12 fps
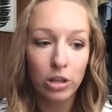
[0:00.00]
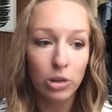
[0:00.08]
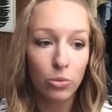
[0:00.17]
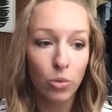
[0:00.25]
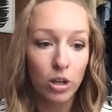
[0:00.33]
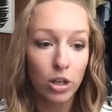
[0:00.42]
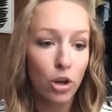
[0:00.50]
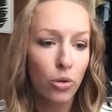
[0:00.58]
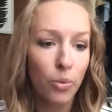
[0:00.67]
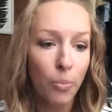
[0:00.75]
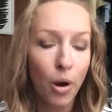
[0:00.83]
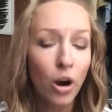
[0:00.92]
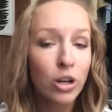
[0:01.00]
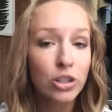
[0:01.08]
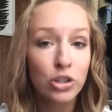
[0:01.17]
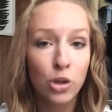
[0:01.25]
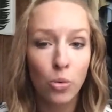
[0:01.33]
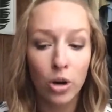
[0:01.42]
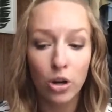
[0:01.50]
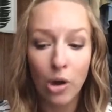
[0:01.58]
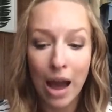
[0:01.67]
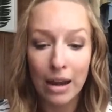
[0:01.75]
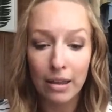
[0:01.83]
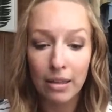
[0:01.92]
You'll want to know the parts, you'll want to know
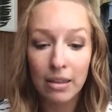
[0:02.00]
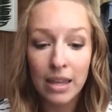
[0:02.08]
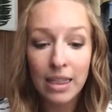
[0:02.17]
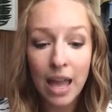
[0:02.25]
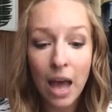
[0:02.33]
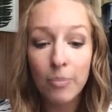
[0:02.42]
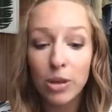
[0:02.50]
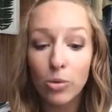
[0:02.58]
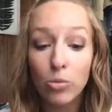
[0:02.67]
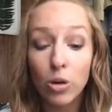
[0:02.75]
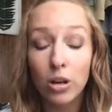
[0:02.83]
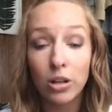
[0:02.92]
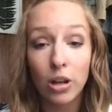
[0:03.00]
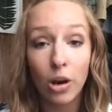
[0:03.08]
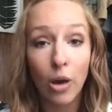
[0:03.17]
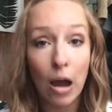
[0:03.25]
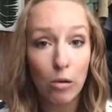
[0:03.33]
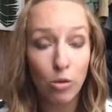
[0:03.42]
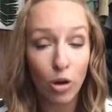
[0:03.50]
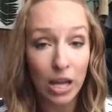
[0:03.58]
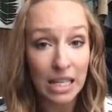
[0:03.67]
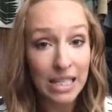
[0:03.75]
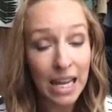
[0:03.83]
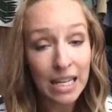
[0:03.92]
how to clean them, you will want to know how long
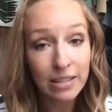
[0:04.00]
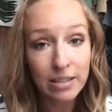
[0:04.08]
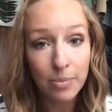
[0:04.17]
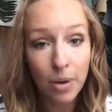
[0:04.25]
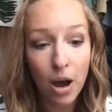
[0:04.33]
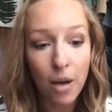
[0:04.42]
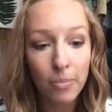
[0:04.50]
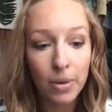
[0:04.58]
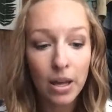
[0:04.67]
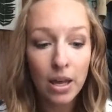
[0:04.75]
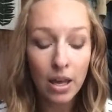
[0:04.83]
it takes to pump,